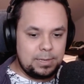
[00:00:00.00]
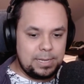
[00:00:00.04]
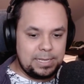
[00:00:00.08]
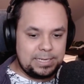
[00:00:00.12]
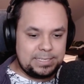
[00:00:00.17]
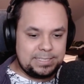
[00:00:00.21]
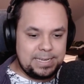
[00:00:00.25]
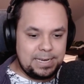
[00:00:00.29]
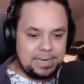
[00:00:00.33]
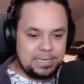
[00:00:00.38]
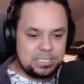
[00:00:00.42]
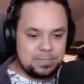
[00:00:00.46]
Like,
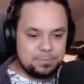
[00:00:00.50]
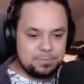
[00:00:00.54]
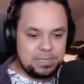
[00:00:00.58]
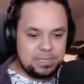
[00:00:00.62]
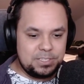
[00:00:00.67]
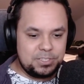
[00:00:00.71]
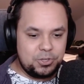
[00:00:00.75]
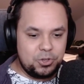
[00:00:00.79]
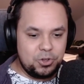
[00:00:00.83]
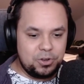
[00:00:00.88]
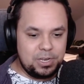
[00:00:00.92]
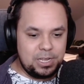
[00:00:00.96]
statism
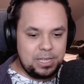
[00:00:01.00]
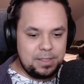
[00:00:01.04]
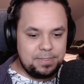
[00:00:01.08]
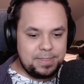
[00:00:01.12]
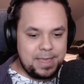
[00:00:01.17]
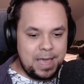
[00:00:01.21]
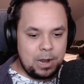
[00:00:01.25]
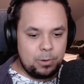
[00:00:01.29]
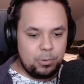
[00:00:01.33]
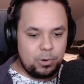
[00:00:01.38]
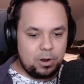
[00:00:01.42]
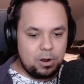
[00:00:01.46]
is good in
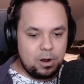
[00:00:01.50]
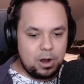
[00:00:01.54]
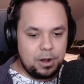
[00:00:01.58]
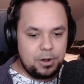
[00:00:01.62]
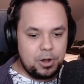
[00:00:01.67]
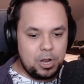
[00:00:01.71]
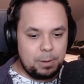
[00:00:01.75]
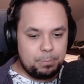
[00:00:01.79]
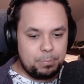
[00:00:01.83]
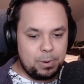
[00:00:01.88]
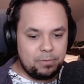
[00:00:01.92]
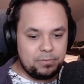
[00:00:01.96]
that
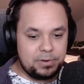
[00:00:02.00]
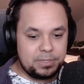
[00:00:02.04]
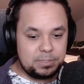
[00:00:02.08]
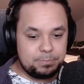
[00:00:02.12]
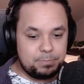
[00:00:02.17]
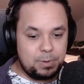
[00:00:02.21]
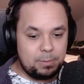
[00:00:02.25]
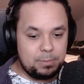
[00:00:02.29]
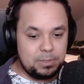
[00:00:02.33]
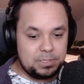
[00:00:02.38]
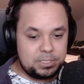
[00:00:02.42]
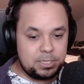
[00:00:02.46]
regard, not
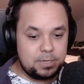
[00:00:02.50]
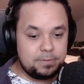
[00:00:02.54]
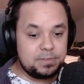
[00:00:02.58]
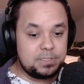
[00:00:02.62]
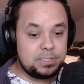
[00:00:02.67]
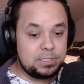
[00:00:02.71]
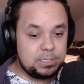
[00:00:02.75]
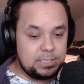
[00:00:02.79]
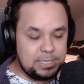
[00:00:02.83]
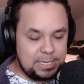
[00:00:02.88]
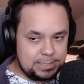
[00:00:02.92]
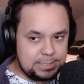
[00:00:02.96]
providing public
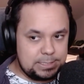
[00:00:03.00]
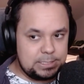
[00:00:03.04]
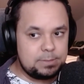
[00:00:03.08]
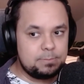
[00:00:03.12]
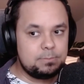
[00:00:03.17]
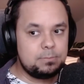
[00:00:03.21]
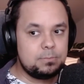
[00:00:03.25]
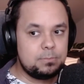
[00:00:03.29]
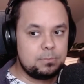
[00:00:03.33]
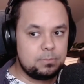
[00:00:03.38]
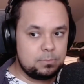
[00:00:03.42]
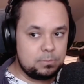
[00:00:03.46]
services. Yes,
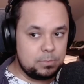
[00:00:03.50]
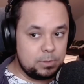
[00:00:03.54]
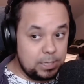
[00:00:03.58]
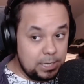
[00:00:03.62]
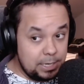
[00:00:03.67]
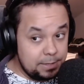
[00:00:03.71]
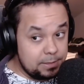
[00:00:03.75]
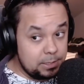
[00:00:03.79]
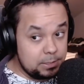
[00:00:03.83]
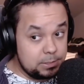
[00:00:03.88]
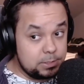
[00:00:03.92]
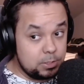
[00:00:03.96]

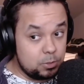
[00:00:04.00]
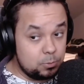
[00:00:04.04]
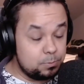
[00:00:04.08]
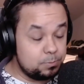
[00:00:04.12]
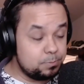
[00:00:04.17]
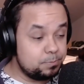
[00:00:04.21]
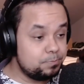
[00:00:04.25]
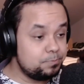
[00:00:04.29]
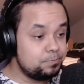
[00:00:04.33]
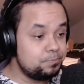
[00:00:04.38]
I think so.